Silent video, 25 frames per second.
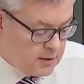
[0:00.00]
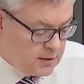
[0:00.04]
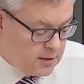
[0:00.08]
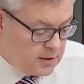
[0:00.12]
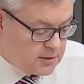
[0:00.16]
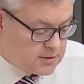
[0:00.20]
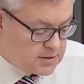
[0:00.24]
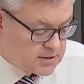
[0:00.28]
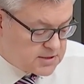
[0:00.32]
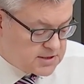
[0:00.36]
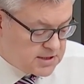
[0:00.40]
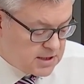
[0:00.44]

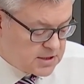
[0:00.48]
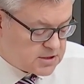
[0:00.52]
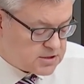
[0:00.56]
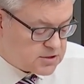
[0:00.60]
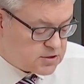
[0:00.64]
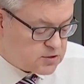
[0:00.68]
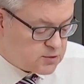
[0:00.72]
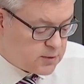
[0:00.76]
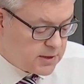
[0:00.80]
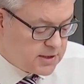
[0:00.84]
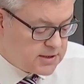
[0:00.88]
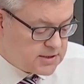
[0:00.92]
Under
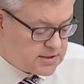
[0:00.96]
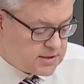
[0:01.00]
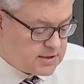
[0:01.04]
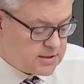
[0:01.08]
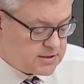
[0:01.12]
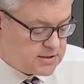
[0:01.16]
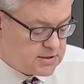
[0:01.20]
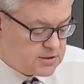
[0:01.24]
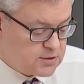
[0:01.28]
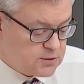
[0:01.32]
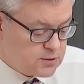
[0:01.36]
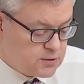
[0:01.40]
Section
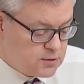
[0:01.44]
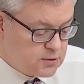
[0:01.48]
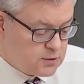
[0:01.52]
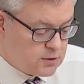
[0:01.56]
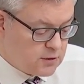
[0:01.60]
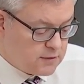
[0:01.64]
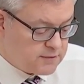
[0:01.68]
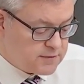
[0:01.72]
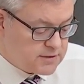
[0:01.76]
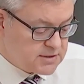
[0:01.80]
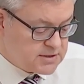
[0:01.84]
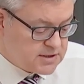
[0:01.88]
twenty-eight point two
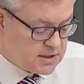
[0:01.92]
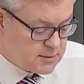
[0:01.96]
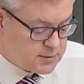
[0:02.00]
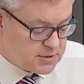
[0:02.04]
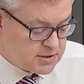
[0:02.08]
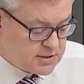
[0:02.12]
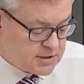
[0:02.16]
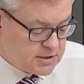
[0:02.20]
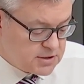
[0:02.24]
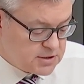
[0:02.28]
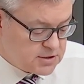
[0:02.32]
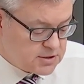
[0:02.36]
of the
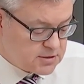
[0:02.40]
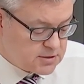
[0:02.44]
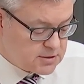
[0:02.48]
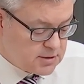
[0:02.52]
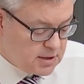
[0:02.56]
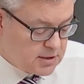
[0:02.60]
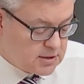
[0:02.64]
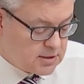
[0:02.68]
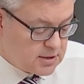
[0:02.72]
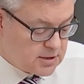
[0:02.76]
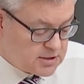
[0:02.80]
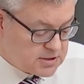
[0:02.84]
Interpretation
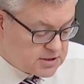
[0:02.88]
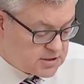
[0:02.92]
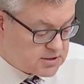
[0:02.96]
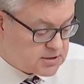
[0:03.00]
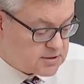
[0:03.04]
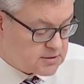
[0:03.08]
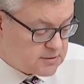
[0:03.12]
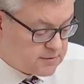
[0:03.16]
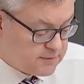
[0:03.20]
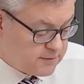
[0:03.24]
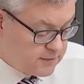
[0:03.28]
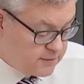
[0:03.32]
and
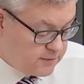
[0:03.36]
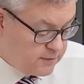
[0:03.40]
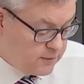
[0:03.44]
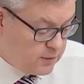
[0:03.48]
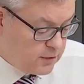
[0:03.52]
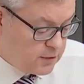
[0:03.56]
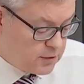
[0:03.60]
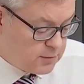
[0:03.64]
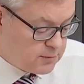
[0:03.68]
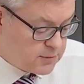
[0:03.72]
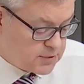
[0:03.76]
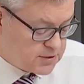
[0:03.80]
Legislative
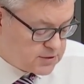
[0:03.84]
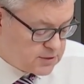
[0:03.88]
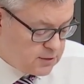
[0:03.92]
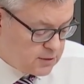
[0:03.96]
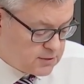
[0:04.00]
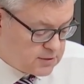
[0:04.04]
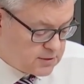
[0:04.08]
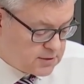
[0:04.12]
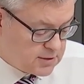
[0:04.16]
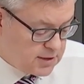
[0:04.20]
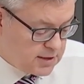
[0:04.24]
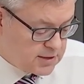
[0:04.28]
Reform
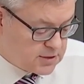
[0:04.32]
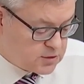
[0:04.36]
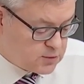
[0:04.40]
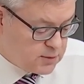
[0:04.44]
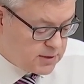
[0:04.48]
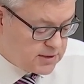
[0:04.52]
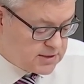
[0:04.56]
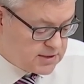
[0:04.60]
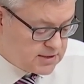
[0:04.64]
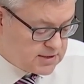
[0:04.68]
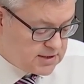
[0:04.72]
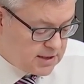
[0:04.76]
Act
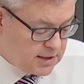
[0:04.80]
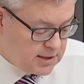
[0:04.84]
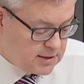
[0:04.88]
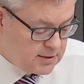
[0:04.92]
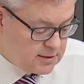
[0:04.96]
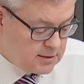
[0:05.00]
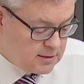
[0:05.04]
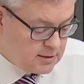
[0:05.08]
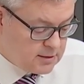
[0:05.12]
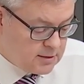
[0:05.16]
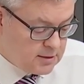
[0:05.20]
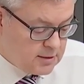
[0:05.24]
twenty
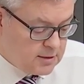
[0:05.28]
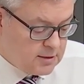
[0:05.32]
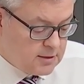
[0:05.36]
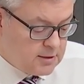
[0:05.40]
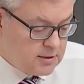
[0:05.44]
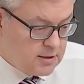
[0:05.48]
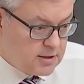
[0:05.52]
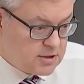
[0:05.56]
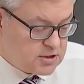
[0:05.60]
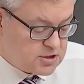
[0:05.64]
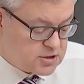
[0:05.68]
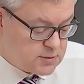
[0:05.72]
ten,
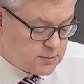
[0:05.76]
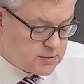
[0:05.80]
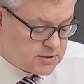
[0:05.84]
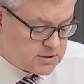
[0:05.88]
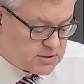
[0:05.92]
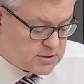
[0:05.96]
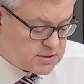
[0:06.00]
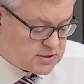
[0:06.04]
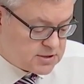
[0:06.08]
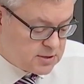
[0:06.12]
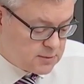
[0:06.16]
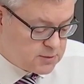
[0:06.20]

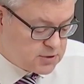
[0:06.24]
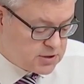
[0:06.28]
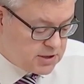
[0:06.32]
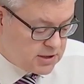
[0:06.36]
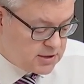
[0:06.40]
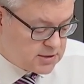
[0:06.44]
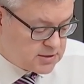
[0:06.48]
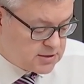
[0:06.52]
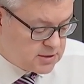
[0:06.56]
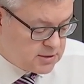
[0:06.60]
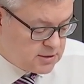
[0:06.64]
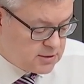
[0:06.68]
instruments
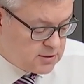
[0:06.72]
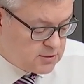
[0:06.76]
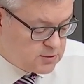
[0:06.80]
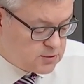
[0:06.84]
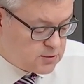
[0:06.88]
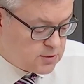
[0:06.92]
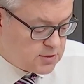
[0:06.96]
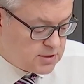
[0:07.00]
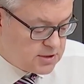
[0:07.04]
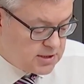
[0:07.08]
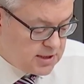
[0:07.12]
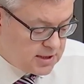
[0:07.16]
subject
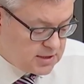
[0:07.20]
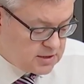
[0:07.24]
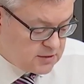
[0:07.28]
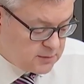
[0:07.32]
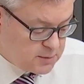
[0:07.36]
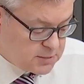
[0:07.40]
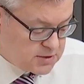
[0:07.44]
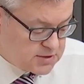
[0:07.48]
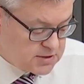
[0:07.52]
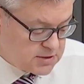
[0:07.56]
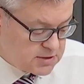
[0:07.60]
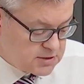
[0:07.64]
to the negative
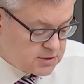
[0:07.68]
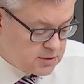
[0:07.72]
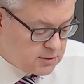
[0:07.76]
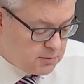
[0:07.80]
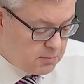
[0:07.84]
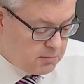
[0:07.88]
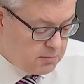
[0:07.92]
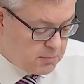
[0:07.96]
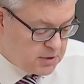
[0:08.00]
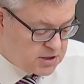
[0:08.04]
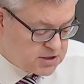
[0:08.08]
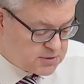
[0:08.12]
procedure
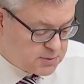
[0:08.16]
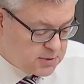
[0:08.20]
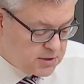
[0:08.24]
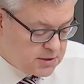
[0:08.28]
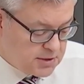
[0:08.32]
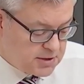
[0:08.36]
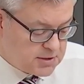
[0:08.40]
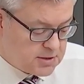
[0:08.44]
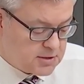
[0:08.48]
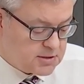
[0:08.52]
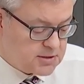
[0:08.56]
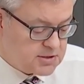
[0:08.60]
must be
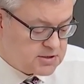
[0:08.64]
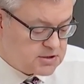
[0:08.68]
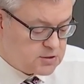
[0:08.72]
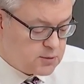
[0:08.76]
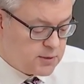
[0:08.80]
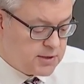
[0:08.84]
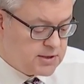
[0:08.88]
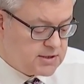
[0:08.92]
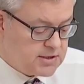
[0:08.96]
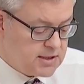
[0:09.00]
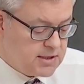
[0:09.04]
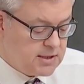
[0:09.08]
laid at least
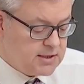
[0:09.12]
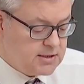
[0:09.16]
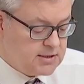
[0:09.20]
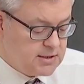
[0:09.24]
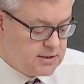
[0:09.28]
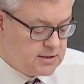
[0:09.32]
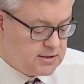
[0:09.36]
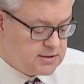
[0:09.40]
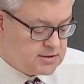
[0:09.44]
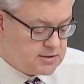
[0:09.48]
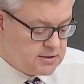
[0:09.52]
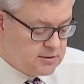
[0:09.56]
twenty-eight
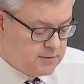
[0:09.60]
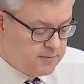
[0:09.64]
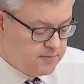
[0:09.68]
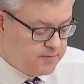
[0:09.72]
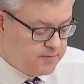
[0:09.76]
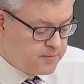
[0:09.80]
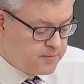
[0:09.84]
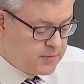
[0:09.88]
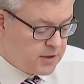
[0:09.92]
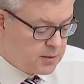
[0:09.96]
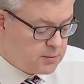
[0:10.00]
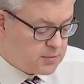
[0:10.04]
days
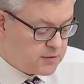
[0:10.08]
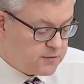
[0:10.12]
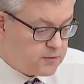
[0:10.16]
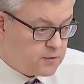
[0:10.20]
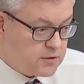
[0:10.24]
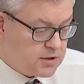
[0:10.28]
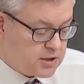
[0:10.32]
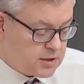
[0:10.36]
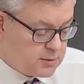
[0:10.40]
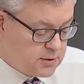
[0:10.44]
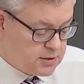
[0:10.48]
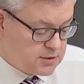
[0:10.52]

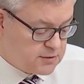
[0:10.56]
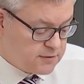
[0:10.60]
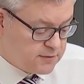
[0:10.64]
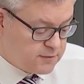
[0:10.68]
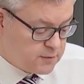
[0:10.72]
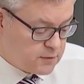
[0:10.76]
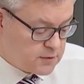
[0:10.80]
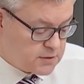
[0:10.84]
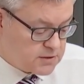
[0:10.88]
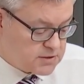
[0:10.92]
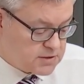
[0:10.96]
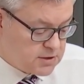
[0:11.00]
before they come into
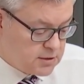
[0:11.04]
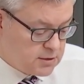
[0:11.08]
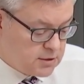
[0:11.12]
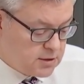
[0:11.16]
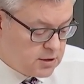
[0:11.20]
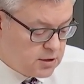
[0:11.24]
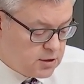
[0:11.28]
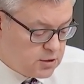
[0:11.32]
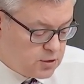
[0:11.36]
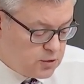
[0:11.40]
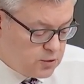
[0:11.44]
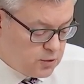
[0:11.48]
force,
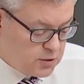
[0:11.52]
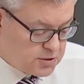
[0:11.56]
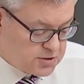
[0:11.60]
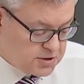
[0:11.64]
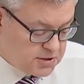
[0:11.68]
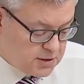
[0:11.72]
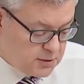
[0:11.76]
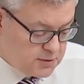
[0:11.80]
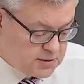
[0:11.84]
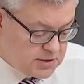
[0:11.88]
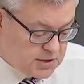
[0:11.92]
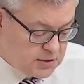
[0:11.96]
not
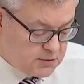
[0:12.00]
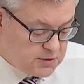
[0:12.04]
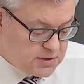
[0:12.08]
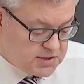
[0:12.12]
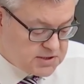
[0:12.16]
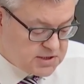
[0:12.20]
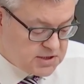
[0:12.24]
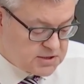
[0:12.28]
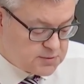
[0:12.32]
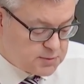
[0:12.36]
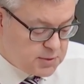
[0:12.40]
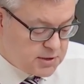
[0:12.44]
counting
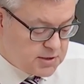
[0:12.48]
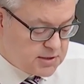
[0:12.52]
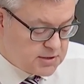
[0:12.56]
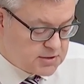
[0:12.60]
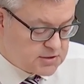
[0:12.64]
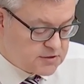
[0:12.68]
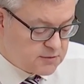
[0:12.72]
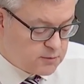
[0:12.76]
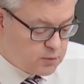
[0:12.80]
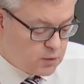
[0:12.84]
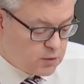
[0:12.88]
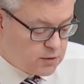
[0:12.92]
recess
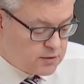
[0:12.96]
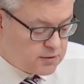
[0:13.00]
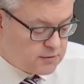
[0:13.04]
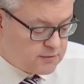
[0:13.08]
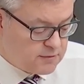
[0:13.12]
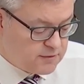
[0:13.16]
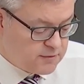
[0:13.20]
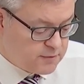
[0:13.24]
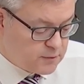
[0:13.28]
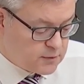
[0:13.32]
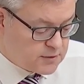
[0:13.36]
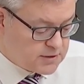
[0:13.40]
periods of more than
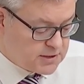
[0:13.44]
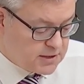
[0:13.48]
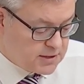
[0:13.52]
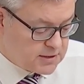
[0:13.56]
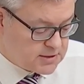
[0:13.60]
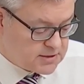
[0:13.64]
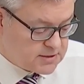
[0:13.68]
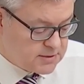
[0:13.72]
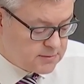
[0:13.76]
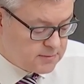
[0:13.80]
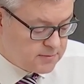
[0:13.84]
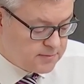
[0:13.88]
four
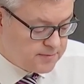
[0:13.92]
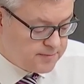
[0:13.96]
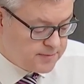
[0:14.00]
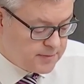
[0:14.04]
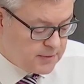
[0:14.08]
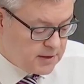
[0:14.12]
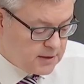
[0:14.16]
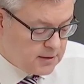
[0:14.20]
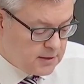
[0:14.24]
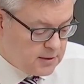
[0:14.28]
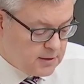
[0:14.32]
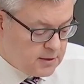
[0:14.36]
days.
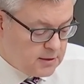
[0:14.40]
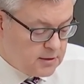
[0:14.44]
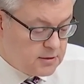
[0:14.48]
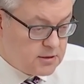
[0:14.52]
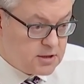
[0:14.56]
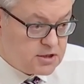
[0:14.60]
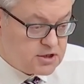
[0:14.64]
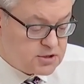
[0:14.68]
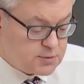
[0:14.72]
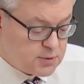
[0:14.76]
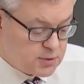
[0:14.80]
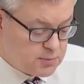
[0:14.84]
The
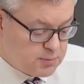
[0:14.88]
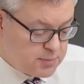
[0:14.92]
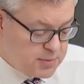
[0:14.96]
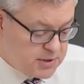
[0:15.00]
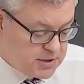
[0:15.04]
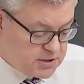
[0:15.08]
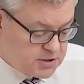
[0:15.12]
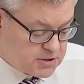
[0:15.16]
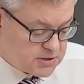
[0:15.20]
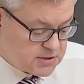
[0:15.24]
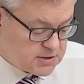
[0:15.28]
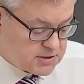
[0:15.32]
instrument
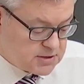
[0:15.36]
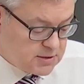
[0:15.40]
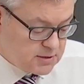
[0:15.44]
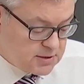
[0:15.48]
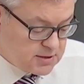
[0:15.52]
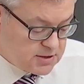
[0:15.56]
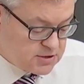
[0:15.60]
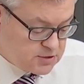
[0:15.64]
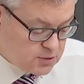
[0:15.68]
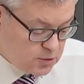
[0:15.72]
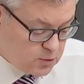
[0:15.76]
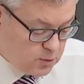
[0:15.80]
breaches
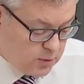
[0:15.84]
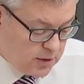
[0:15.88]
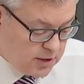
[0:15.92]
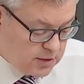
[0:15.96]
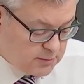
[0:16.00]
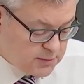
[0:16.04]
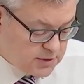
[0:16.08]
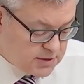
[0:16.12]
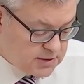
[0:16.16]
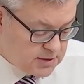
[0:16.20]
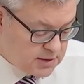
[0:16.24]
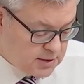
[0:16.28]
this
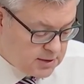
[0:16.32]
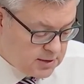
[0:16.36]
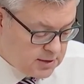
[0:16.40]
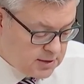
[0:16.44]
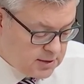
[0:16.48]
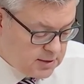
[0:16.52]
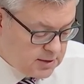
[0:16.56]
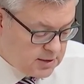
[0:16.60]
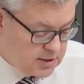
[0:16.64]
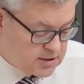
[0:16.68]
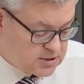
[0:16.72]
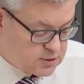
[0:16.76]
requirement
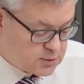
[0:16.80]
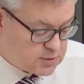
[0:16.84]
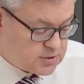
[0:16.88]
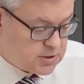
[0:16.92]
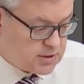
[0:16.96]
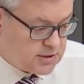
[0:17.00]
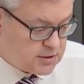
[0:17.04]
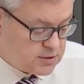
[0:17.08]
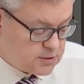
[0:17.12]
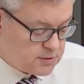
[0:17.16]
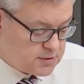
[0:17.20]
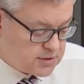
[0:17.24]
as it was
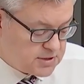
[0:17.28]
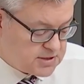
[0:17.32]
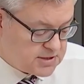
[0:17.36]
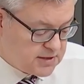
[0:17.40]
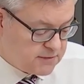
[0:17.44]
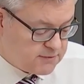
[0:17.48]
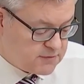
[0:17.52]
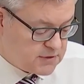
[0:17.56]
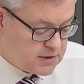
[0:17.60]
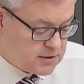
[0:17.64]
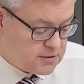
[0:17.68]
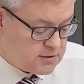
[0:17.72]
laid on the
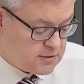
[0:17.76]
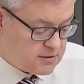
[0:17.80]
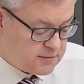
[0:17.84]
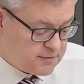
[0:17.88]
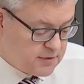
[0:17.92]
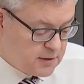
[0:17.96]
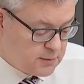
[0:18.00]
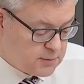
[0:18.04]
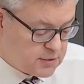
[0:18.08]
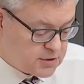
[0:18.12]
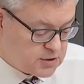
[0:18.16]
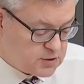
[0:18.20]
seventeenth of
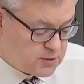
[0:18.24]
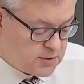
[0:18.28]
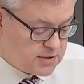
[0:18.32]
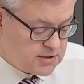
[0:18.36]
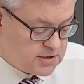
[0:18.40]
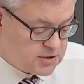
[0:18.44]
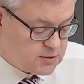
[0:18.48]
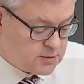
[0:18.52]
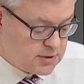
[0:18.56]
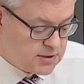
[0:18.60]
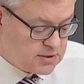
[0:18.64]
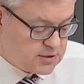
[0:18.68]
November
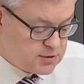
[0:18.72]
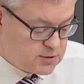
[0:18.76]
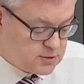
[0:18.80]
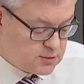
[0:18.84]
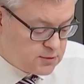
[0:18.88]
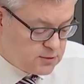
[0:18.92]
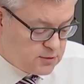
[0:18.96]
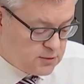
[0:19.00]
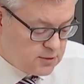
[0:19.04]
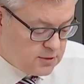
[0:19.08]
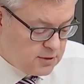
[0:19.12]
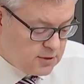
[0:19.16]
twenty
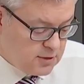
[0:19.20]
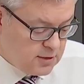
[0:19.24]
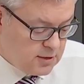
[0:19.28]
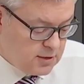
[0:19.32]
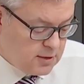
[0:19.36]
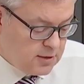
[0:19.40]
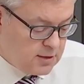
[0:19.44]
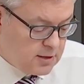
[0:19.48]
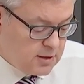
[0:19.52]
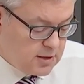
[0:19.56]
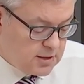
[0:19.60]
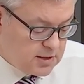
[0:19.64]
twenty-two
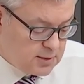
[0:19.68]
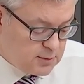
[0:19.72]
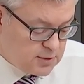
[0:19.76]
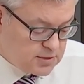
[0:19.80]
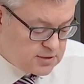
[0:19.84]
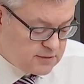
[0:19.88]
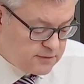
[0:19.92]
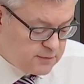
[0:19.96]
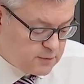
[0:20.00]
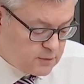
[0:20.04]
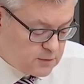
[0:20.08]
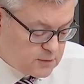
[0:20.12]
and came
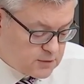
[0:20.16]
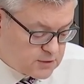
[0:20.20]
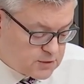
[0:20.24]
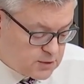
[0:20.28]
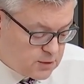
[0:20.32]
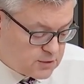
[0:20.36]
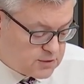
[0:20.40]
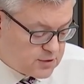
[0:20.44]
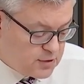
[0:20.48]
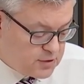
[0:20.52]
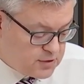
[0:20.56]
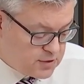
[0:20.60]
into force
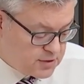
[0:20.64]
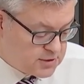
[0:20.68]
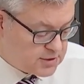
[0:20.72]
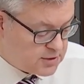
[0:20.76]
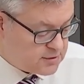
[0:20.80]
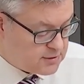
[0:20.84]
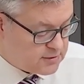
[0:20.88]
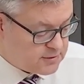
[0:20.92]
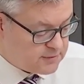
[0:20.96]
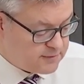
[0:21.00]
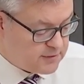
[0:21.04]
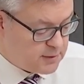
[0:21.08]
on the
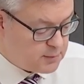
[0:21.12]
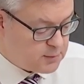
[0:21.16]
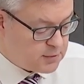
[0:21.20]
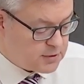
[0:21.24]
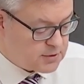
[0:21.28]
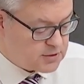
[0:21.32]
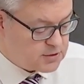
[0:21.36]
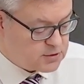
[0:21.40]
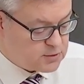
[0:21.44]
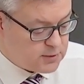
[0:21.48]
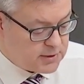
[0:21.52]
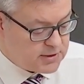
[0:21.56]
thirtieth of November
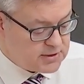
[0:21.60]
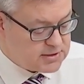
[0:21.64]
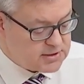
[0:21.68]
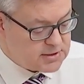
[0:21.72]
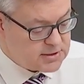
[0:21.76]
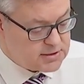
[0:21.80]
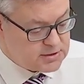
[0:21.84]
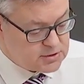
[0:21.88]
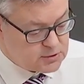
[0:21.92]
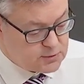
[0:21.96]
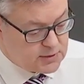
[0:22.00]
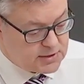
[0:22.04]
twenty
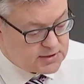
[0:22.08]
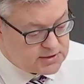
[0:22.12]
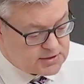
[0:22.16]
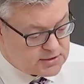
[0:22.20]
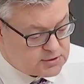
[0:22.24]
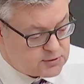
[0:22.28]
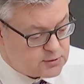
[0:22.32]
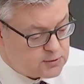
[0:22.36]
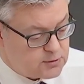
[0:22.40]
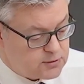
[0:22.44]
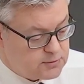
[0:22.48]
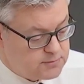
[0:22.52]

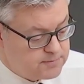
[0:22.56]
twenty-two.